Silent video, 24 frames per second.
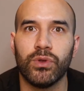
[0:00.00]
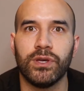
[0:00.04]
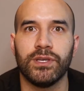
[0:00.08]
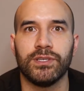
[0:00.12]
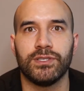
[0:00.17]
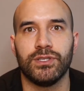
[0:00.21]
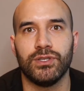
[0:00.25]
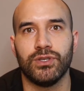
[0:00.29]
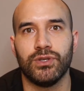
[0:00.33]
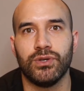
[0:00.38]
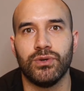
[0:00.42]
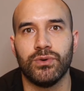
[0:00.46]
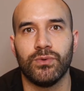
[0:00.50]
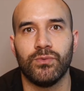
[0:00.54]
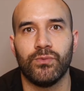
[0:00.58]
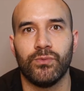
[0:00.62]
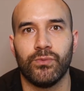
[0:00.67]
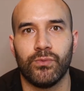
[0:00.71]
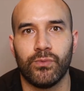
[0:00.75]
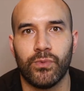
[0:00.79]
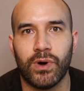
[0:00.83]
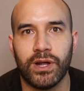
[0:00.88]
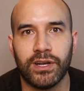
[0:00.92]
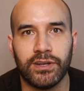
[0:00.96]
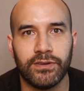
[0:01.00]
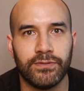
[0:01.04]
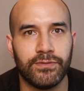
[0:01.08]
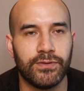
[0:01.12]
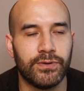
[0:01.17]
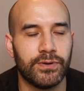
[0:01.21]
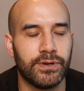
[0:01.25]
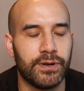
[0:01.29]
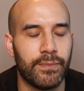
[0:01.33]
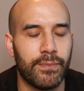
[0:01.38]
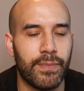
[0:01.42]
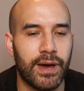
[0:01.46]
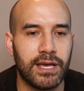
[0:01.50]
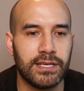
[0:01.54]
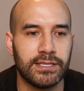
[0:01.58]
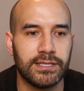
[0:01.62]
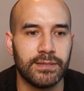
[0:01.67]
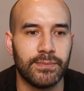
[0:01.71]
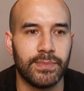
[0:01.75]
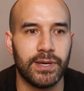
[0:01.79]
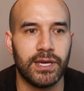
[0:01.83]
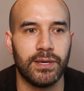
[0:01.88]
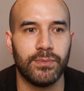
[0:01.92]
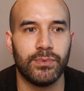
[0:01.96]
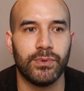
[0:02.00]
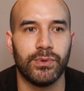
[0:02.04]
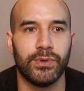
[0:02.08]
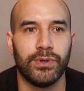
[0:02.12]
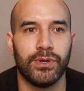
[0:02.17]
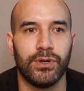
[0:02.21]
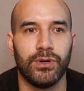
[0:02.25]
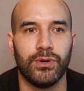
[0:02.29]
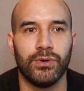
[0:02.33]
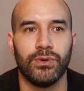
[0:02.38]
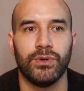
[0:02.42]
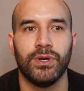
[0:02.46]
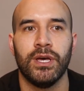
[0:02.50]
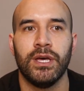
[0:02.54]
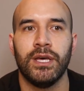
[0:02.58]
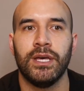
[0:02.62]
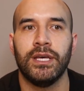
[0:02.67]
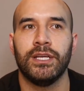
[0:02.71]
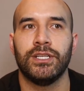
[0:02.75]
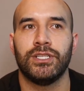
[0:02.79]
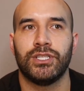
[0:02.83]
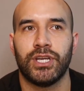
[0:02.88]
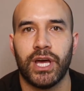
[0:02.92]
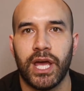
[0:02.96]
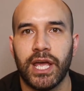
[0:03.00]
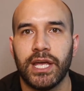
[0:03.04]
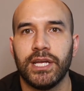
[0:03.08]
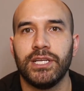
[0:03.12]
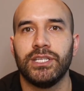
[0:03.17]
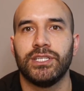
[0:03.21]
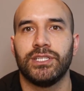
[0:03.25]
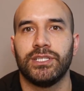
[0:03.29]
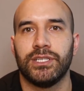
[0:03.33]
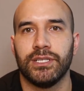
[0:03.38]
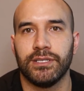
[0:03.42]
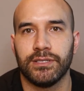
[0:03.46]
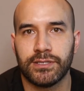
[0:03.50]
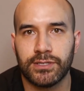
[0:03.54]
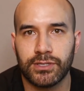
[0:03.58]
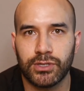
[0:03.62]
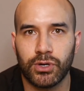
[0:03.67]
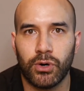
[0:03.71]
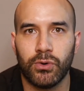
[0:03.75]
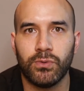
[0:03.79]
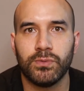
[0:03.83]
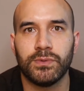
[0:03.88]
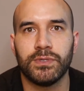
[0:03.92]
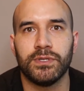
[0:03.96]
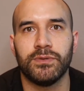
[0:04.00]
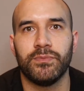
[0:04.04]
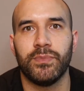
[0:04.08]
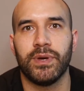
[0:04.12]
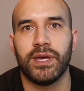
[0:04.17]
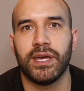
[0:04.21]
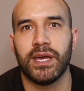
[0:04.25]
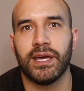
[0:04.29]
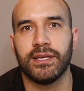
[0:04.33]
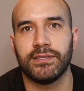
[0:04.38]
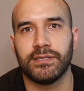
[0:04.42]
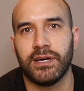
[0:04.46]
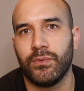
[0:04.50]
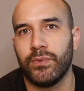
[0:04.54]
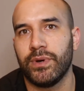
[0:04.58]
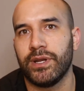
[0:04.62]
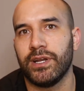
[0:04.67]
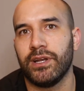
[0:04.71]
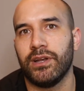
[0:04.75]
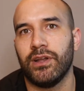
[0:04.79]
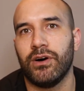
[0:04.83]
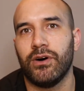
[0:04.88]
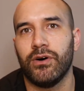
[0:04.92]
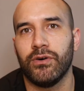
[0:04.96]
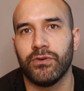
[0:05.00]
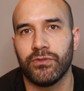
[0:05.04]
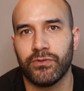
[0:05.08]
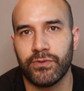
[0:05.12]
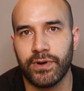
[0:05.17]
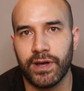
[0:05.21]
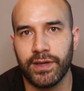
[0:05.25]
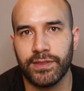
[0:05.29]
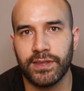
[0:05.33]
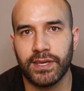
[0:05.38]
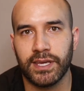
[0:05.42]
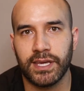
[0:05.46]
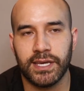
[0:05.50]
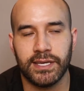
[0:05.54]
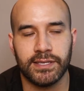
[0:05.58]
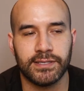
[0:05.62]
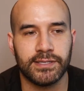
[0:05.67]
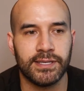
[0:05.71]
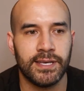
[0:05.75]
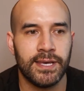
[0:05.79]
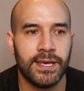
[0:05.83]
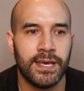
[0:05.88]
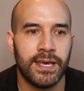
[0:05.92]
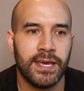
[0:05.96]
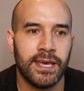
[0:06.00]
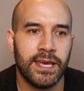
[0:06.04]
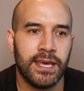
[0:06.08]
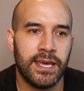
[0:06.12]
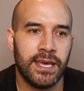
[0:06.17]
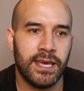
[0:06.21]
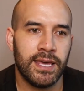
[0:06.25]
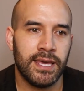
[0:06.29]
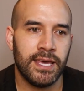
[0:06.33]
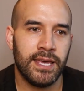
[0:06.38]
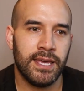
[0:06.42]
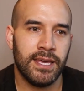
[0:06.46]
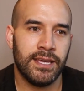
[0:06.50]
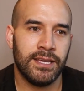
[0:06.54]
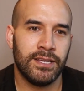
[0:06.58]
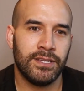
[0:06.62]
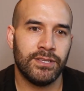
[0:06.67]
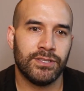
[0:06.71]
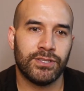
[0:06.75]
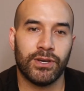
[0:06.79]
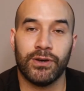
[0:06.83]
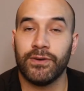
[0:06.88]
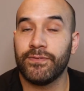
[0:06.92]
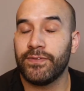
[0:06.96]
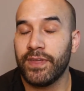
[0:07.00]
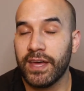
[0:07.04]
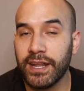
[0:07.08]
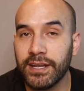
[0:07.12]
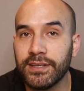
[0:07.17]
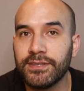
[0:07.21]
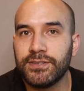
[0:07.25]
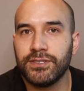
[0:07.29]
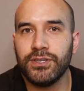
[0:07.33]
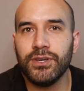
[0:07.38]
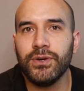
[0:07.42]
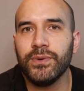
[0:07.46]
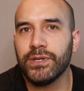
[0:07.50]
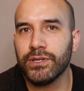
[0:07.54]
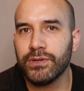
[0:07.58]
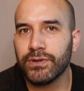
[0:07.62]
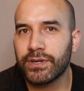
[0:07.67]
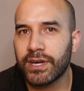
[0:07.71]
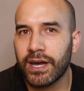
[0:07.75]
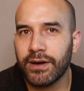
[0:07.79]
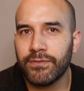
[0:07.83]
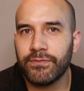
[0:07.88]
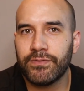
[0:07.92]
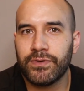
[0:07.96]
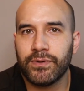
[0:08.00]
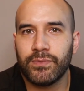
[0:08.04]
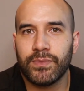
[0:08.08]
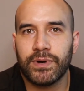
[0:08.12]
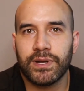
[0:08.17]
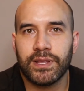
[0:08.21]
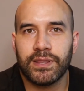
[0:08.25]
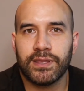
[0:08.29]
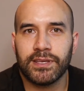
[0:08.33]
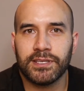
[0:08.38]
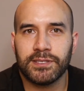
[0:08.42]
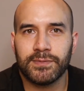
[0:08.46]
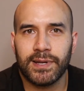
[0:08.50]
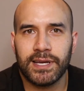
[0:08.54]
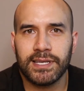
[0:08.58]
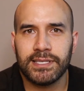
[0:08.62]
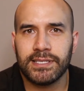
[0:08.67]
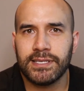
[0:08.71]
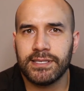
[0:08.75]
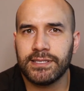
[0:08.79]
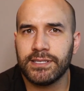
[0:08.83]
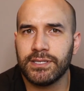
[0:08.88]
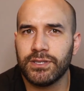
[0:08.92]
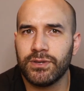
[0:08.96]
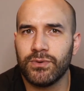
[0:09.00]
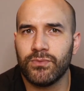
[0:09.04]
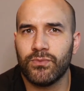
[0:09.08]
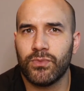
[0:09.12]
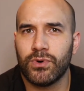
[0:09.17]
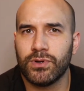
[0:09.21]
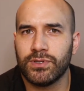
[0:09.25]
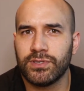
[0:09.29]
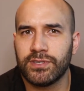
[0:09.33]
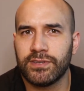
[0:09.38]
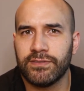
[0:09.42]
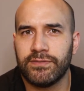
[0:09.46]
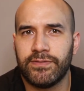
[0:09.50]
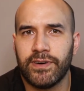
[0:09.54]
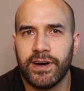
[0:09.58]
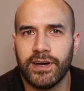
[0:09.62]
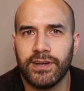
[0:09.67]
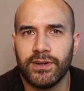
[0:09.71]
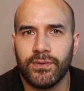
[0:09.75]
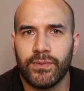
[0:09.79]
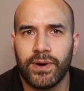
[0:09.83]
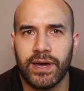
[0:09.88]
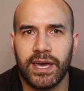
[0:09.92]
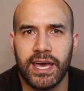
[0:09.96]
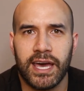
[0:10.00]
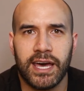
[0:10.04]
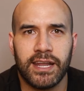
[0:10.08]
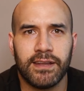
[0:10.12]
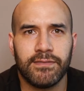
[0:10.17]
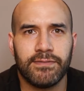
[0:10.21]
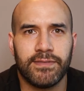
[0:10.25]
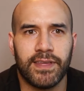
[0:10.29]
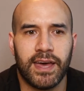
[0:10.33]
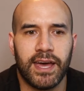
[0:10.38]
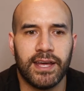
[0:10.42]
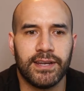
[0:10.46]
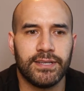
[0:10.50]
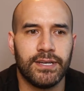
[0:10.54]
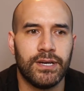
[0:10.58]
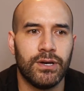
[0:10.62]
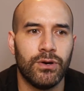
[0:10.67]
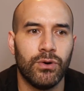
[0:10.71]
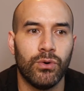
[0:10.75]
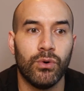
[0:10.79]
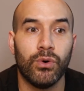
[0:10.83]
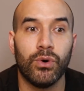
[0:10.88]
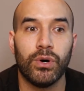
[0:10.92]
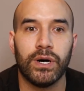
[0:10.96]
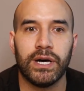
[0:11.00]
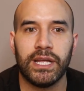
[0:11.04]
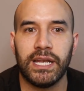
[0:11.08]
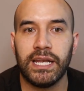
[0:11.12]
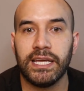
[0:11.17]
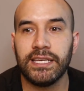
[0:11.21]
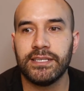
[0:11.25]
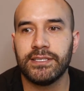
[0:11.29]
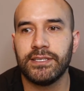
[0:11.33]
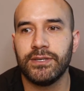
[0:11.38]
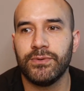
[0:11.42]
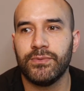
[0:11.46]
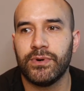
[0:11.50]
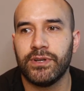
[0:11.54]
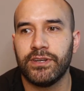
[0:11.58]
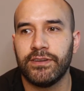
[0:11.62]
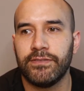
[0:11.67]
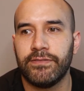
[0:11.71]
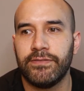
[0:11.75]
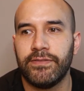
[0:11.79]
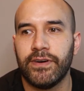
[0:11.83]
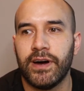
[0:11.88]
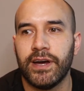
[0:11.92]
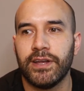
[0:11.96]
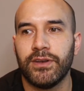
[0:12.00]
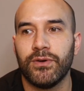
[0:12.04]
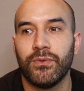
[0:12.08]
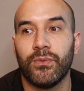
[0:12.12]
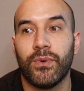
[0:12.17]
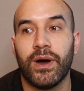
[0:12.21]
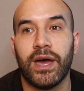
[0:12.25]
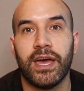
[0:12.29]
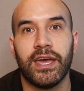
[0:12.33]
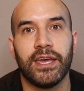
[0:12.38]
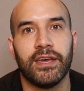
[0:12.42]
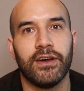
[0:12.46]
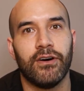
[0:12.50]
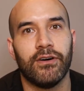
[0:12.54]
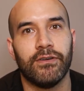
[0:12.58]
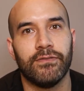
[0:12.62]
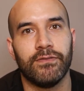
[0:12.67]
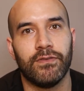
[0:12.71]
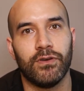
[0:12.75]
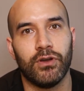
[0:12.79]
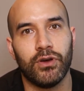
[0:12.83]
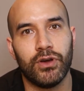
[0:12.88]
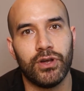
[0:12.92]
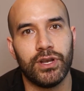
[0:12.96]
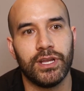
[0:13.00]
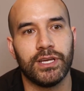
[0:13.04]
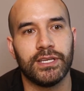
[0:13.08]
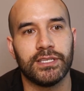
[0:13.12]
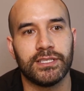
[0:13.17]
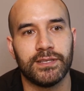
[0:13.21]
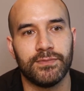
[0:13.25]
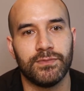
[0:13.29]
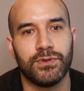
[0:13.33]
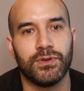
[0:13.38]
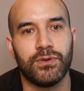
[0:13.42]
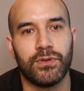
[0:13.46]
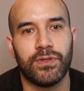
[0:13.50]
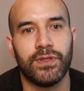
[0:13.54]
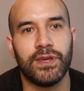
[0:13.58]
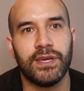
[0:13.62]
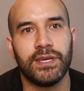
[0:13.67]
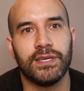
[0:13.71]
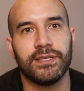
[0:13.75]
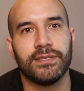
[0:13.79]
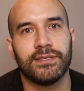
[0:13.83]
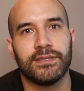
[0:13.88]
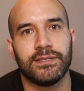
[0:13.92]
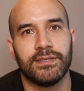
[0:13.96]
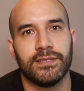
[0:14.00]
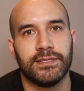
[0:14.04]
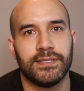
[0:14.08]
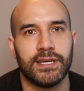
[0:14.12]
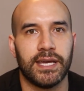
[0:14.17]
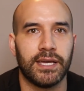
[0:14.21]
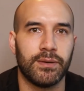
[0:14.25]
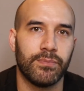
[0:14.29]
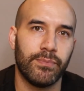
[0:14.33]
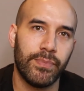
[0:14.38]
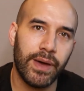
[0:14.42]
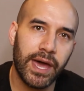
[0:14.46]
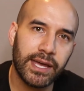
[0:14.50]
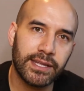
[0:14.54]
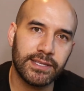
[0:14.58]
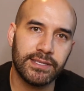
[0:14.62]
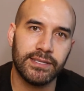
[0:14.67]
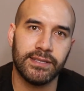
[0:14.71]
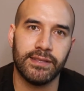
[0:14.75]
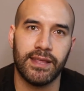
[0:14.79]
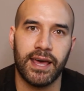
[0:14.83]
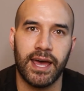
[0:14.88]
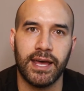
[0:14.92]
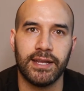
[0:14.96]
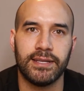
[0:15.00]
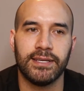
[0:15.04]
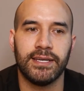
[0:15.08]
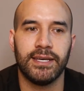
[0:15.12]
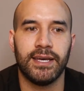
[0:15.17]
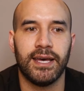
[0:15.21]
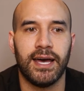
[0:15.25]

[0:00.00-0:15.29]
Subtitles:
these new and wonderful and amazing people, and who changed and sculpted me as I went along throughout the years. So if that is you and you come from one of these places and you want to find a way out of that, or at least you want to find a way of learning some new things to take back to that